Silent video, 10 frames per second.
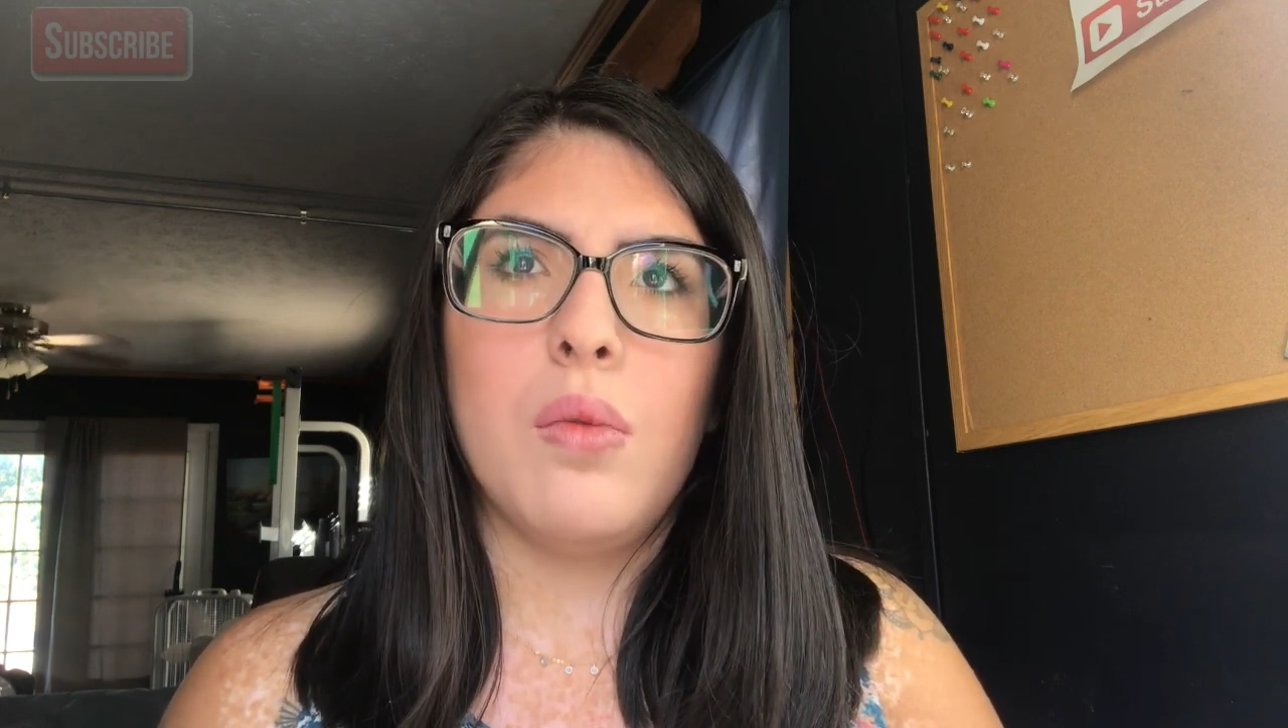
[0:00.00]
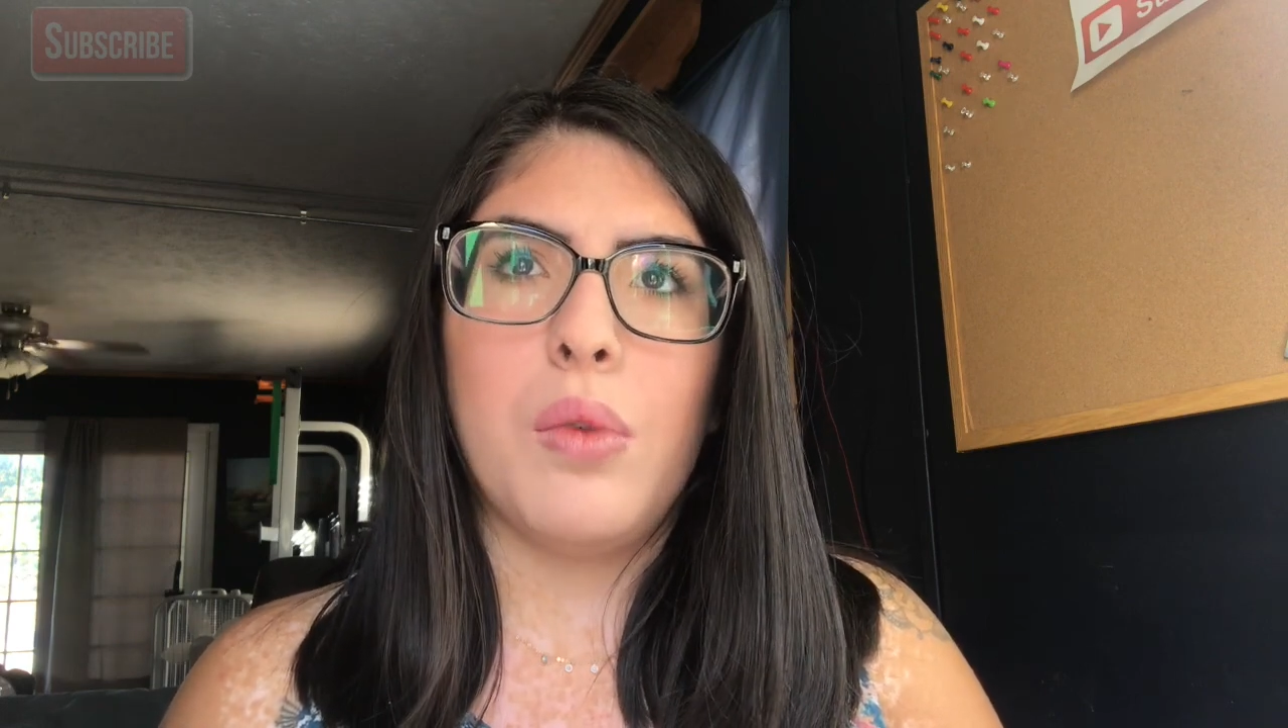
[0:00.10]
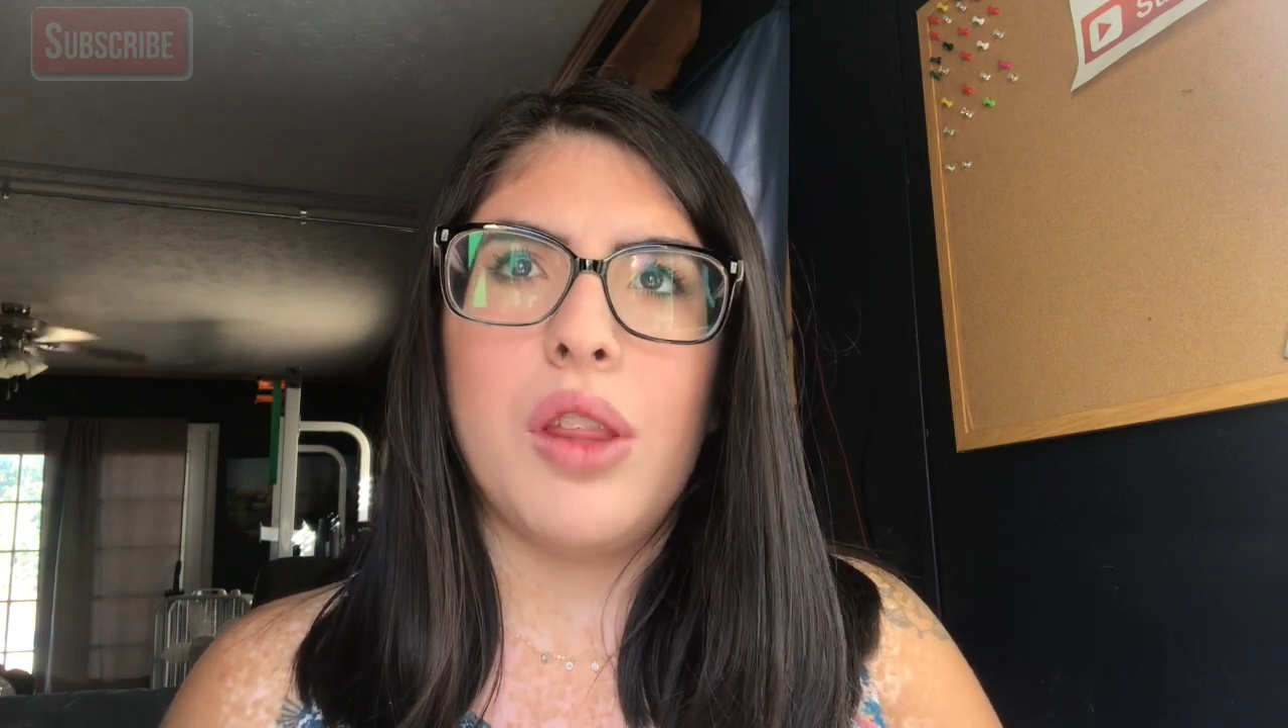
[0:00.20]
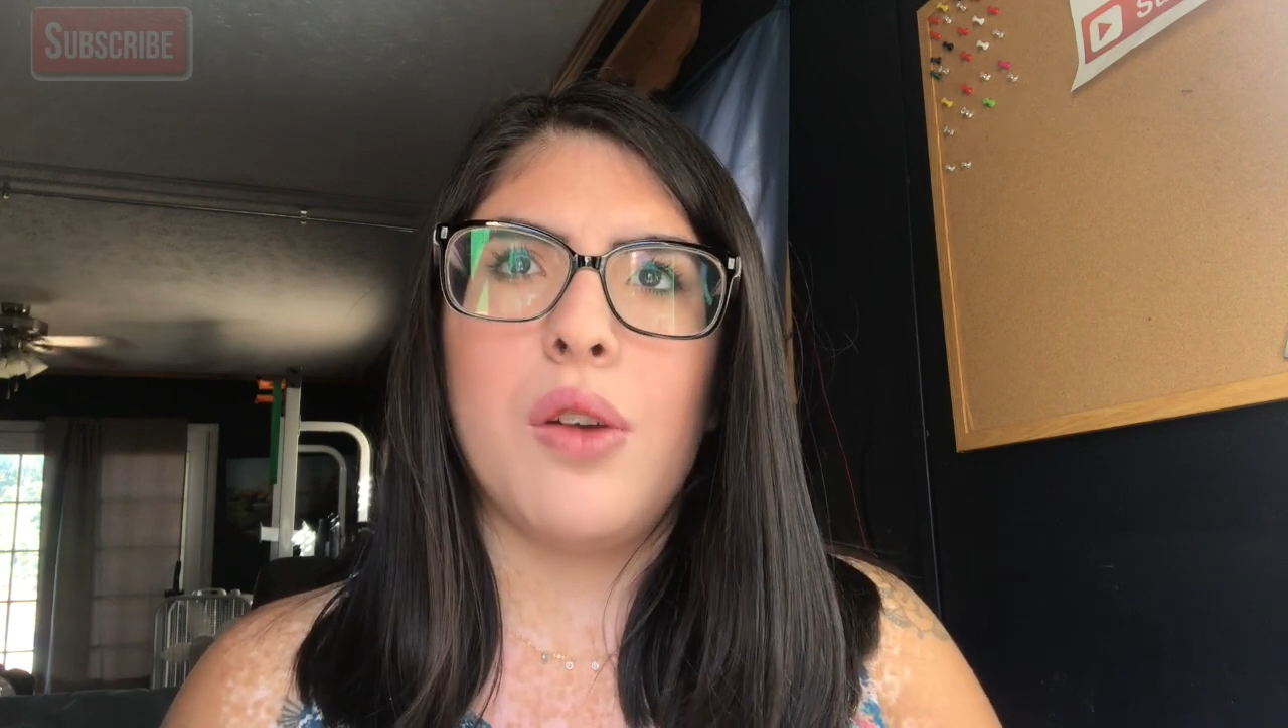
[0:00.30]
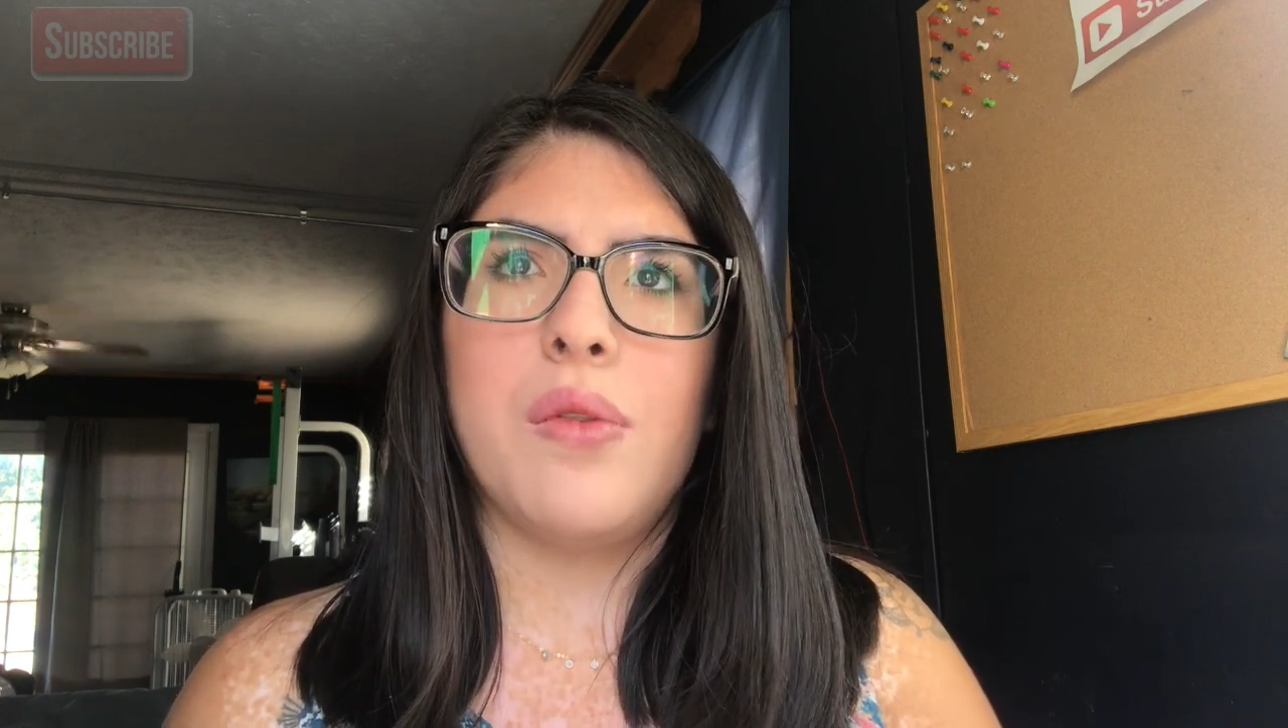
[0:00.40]

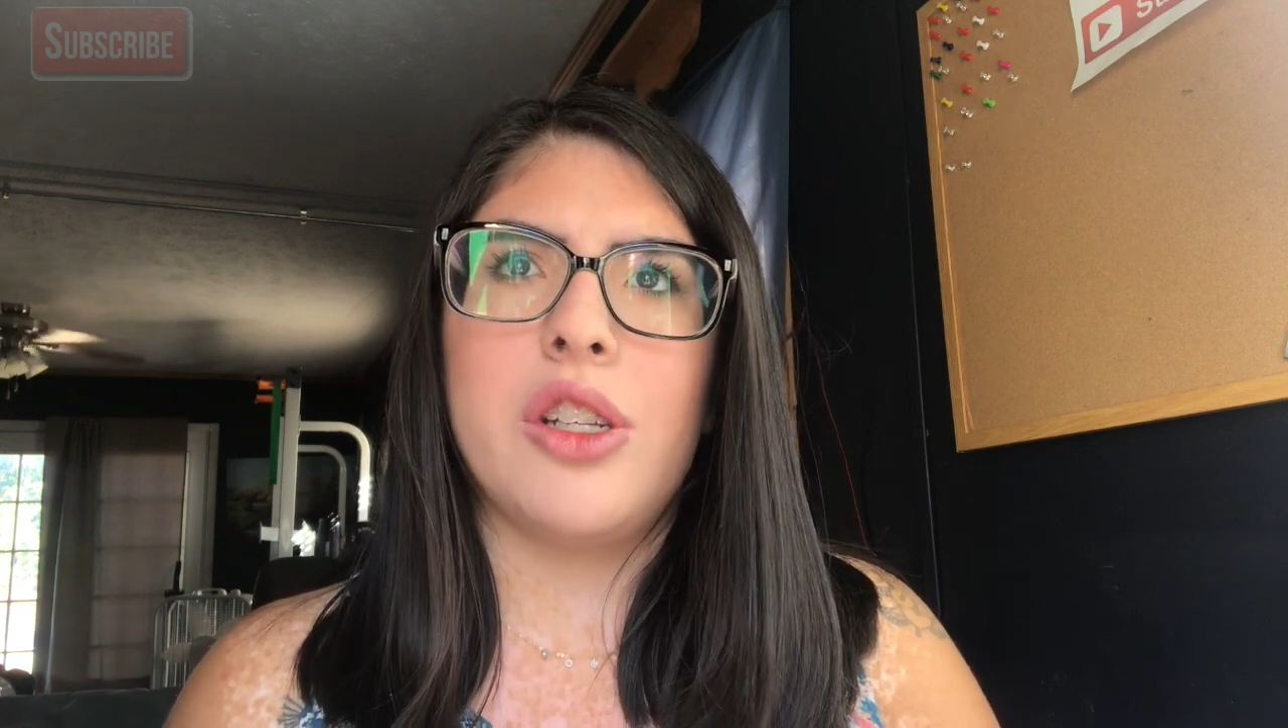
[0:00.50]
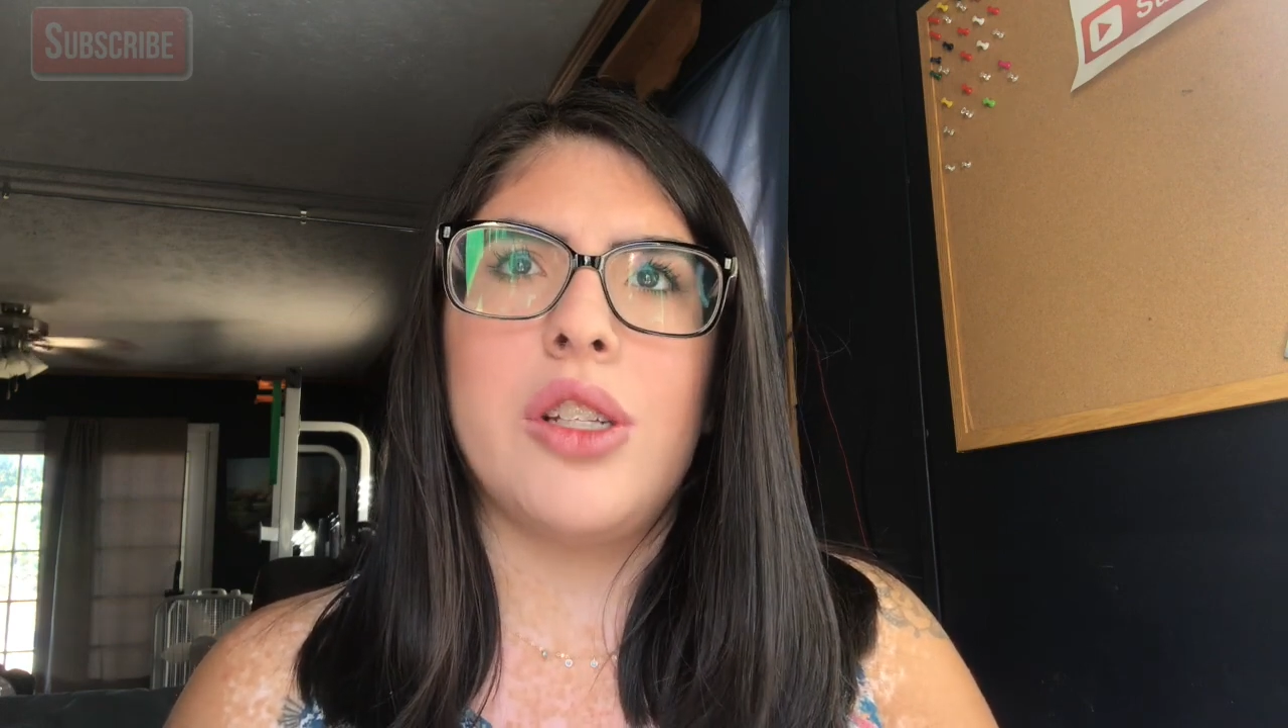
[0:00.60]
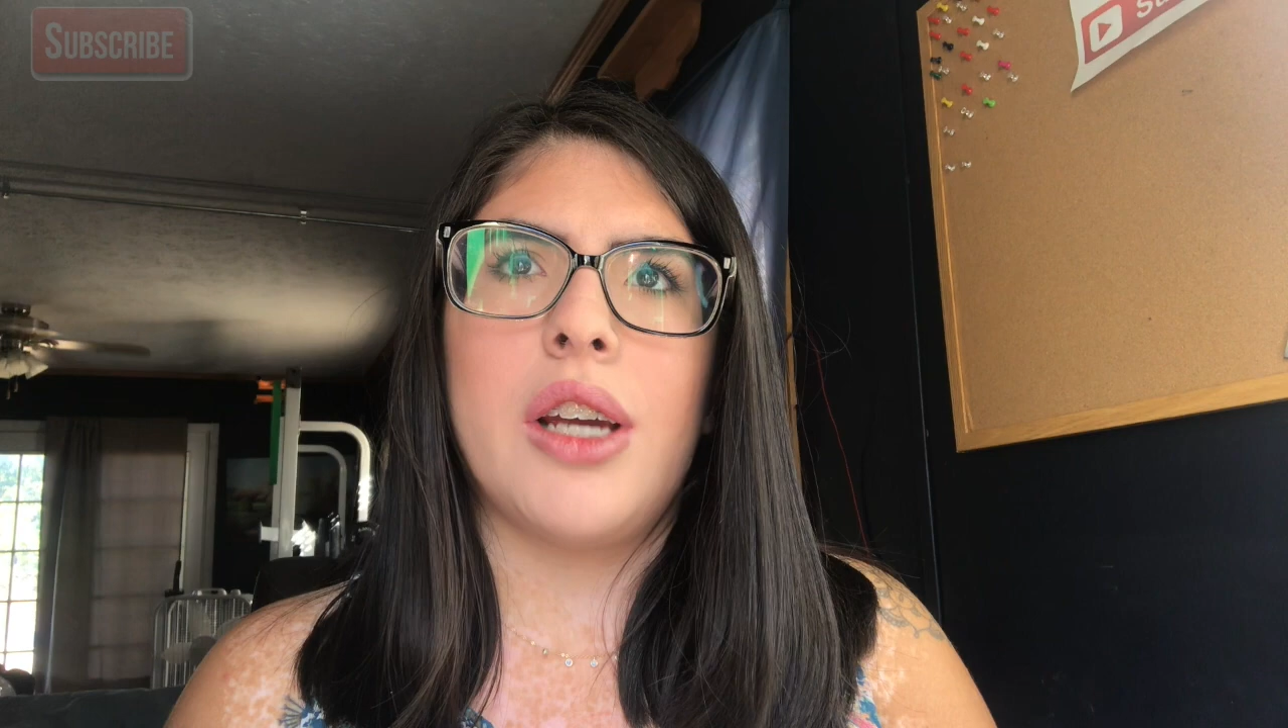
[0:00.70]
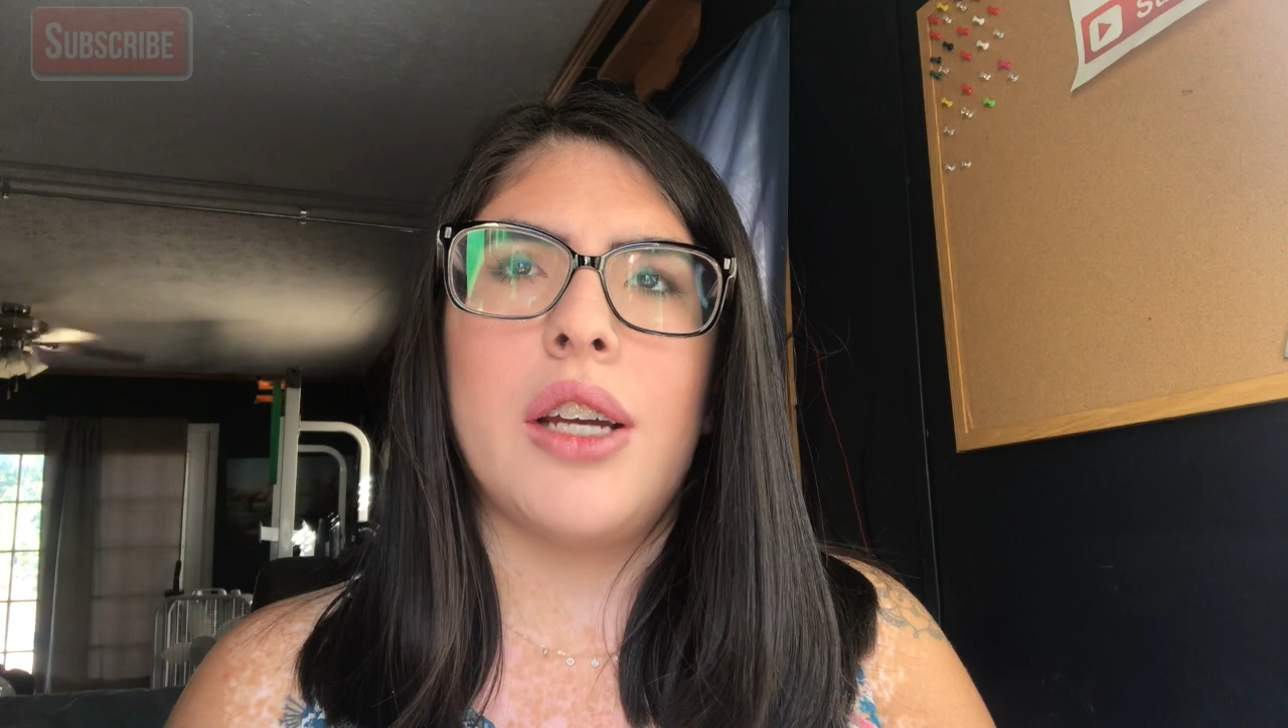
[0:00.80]
with your vision